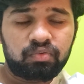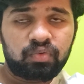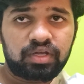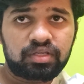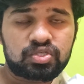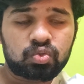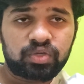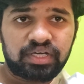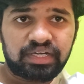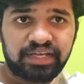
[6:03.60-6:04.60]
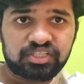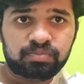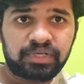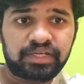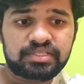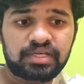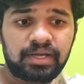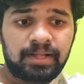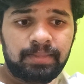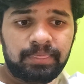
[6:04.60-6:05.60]
where the story takes place.
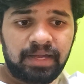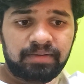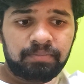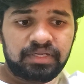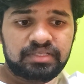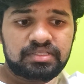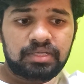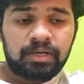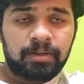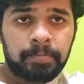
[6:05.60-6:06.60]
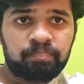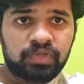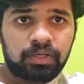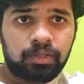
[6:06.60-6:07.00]
That means a